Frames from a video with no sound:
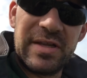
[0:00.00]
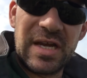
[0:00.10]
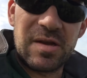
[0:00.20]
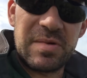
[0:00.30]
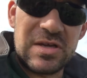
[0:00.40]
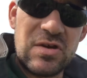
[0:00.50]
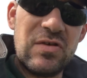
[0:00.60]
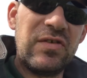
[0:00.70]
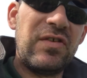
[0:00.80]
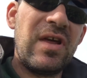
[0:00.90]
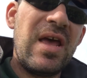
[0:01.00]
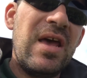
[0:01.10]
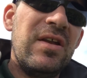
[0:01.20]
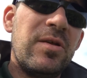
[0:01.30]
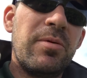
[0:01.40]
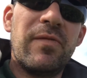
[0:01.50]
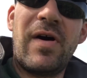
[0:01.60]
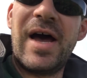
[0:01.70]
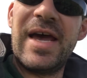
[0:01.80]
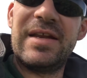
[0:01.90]
that can be used to
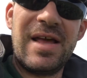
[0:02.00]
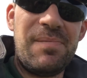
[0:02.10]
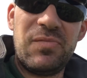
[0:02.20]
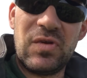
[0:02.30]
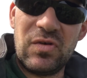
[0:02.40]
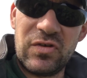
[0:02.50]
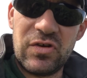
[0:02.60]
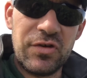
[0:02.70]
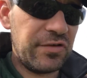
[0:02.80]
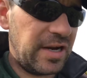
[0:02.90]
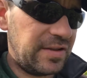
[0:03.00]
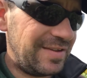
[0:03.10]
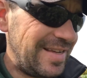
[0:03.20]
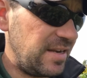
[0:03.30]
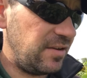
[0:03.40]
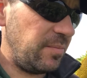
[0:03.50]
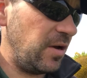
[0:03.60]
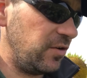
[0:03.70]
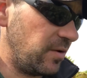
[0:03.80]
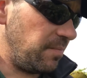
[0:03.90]
provide those nutrients needed to
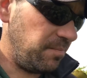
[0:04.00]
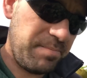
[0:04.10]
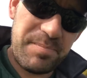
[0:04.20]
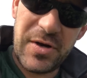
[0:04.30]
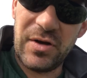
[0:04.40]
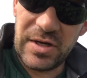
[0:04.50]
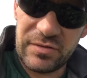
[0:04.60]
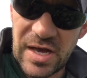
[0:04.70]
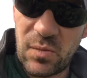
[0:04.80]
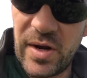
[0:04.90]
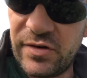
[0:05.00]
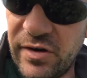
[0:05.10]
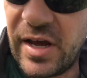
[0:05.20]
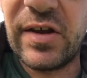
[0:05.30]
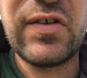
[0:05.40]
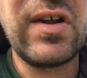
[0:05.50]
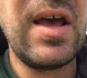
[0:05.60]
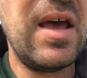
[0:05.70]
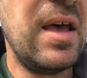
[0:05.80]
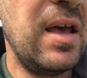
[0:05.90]
build to build out that winter nest.
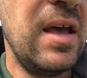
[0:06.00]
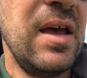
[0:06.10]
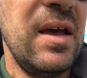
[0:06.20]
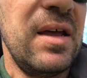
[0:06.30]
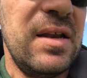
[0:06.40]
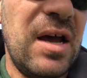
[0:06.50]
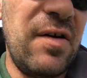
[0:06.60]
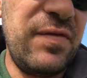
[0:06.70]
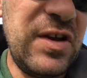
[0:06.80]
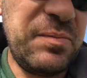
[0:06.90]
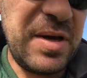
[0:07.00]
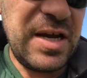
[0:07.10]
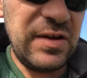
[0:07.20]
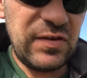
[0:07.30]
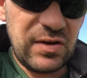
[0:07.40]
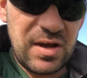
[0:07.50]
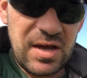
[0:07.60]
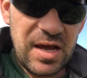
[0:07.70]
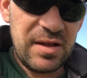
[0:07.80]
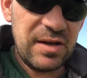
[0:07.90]
Now if these bees
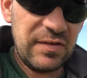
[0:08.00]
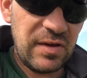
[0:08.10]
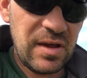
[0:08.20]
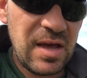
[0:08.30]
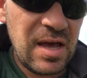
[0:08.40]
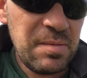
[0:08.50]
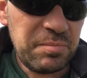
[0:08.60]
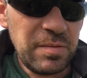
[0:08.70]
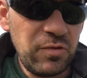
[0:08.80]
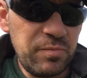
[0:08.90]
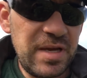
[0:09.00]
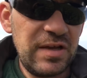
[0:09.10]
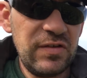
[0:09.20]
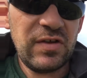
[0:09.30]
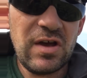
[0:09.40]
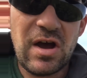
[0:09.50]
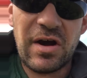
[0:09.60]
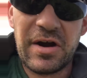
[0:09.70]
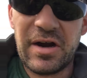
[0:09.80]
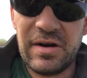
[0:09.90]
and these bumblebees
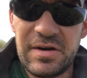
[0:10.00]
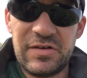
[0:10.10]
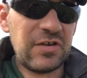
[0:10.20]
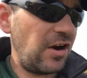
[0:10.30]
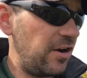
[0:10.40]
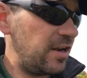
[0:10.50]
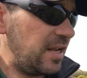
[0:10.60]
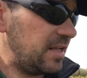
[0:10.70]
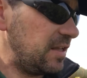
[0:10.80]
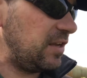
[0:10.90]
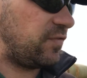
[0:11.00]
are targeting these